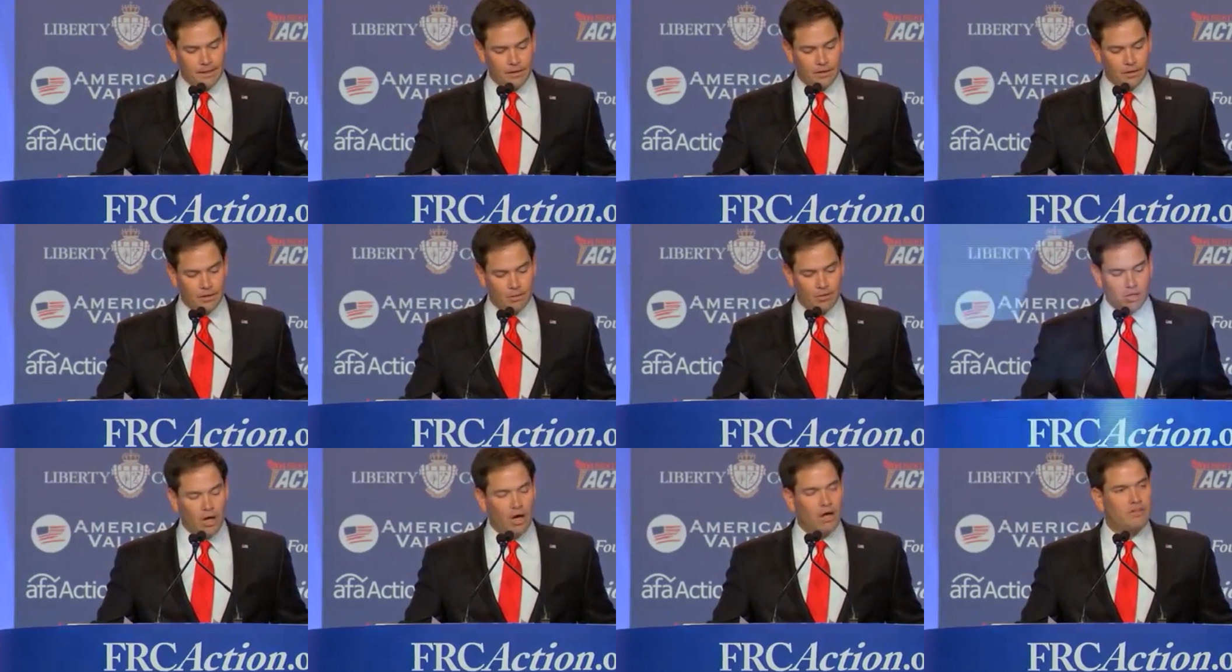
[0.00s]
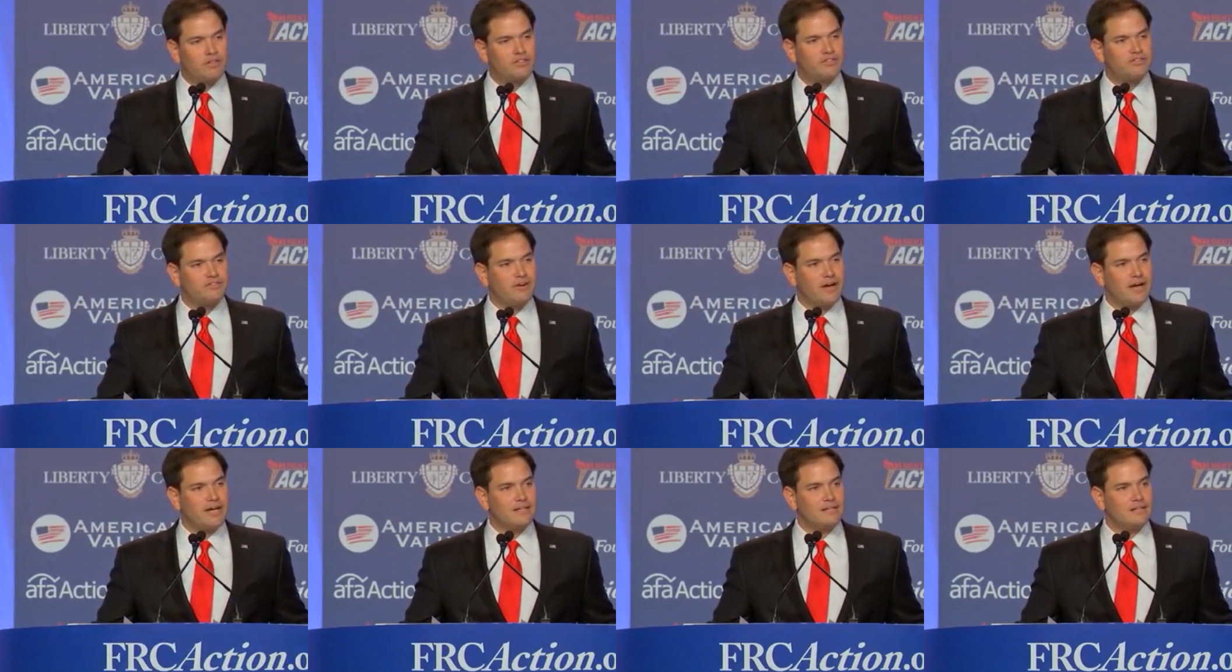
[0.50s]
You know, with all
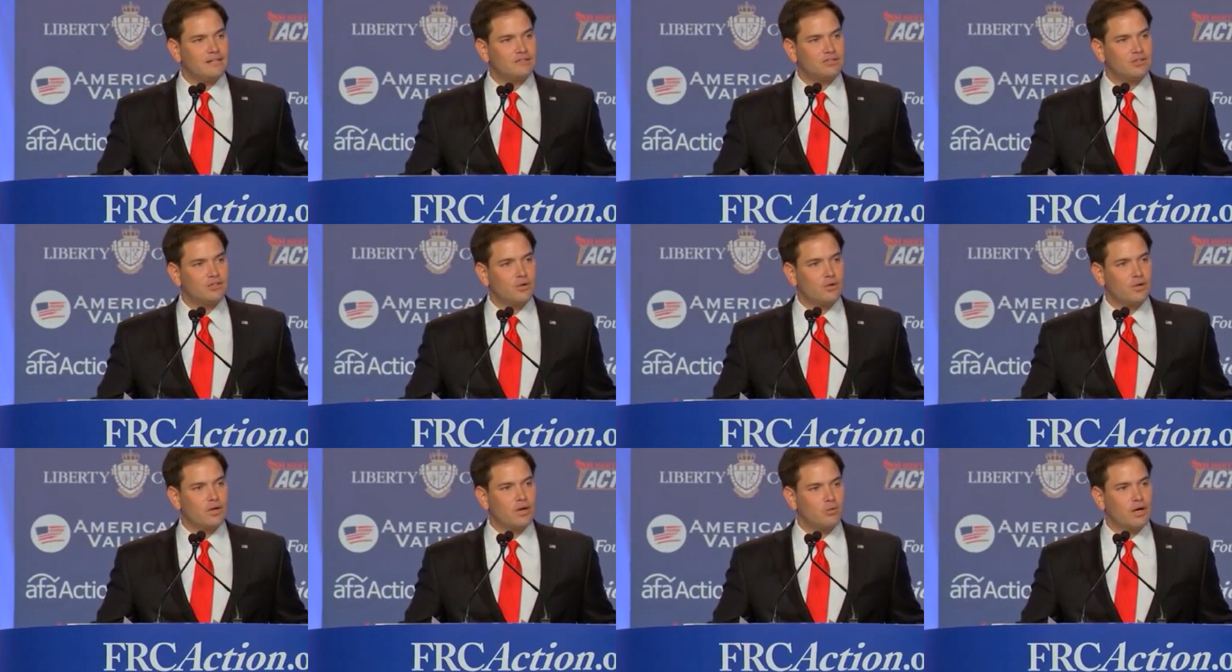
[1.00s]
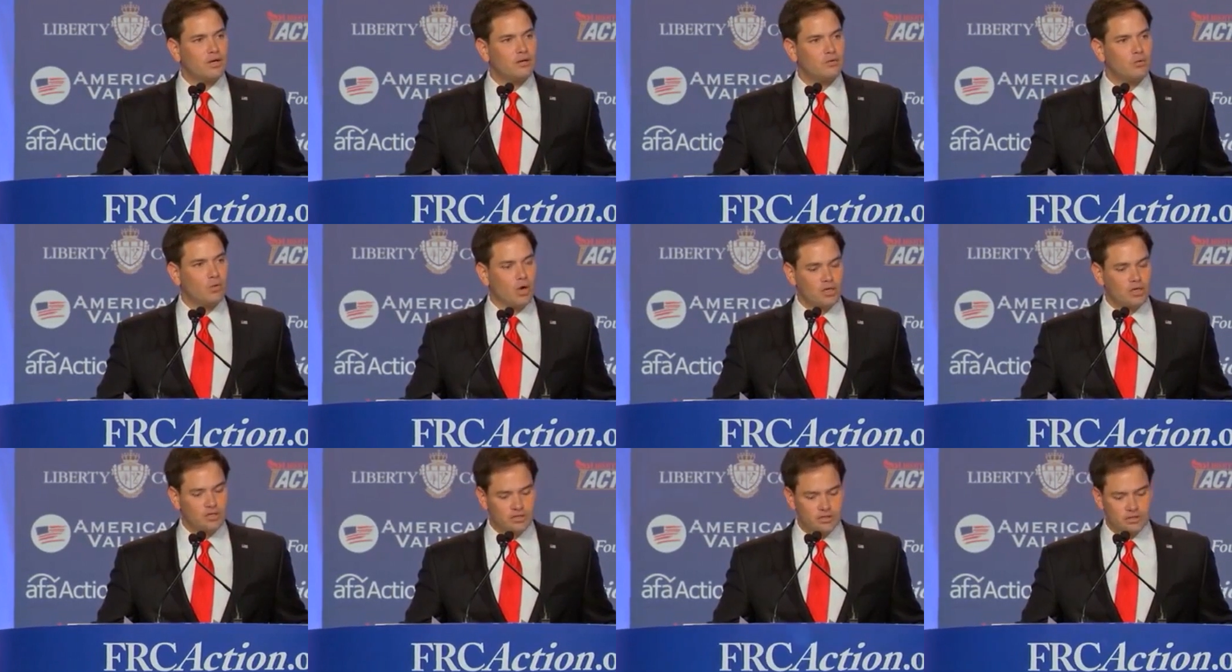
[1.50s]
this fighting that's going on
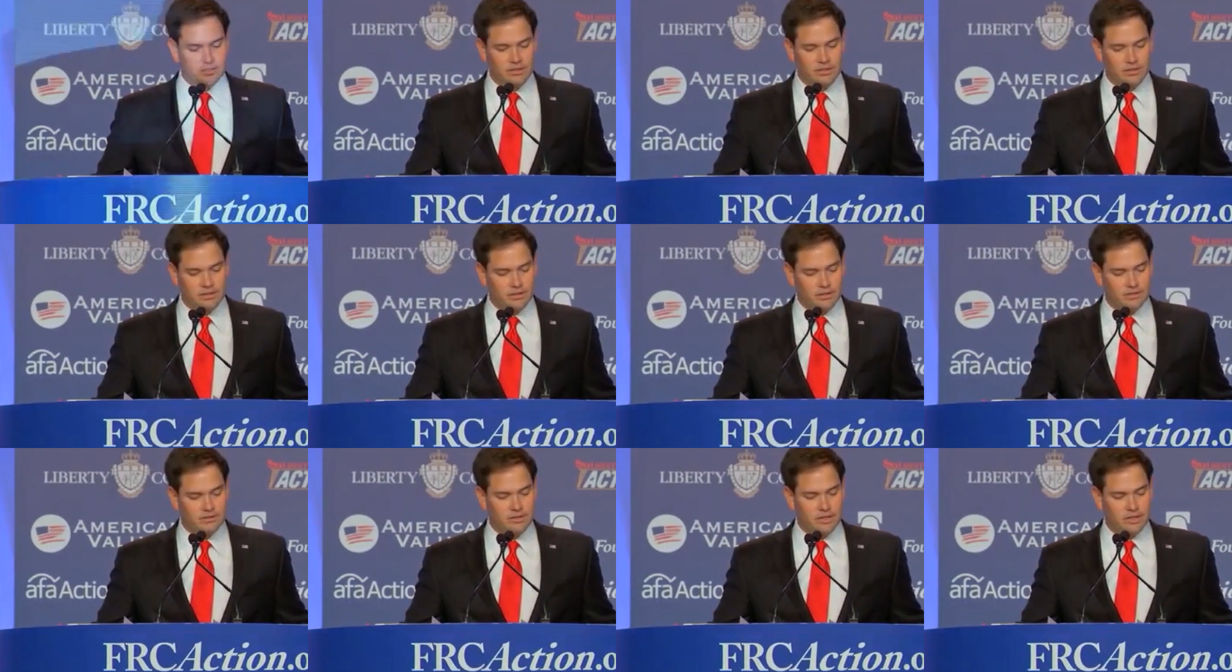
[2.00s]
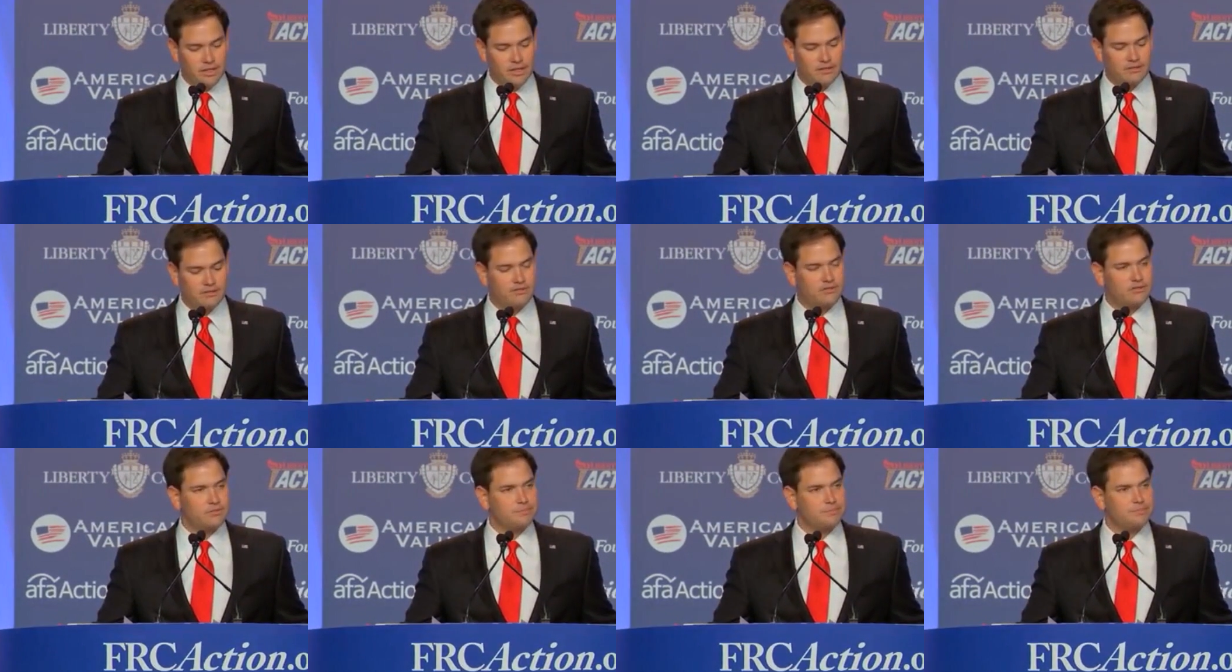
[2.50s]
in Washington these
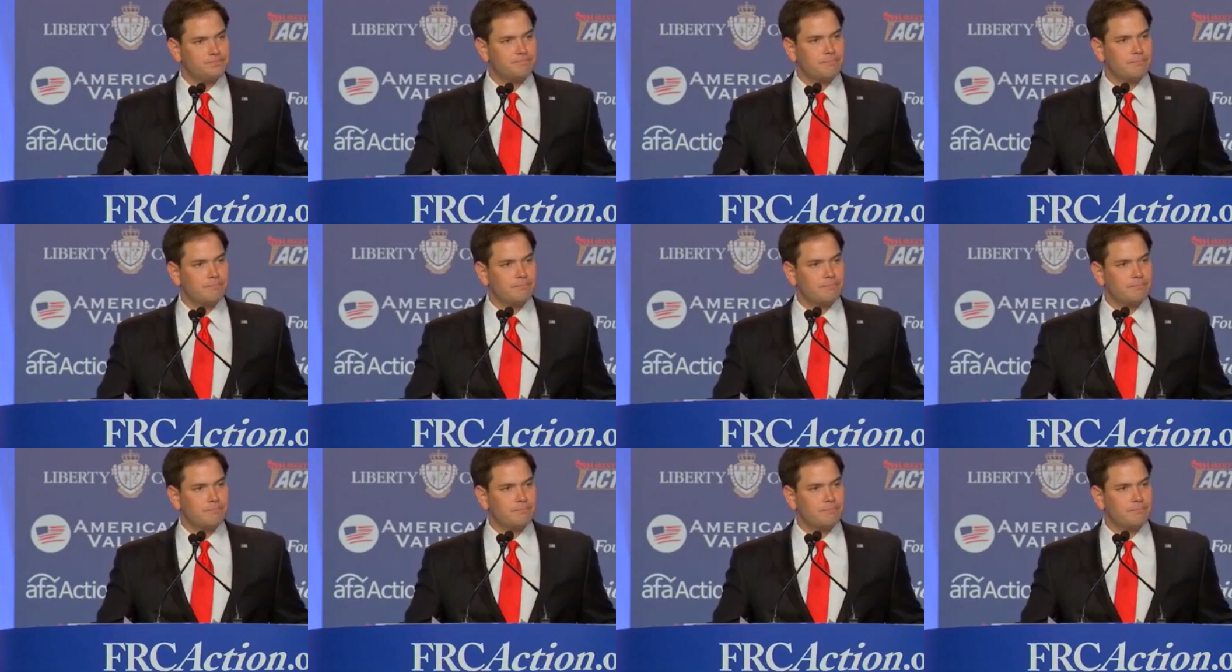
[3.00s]
days,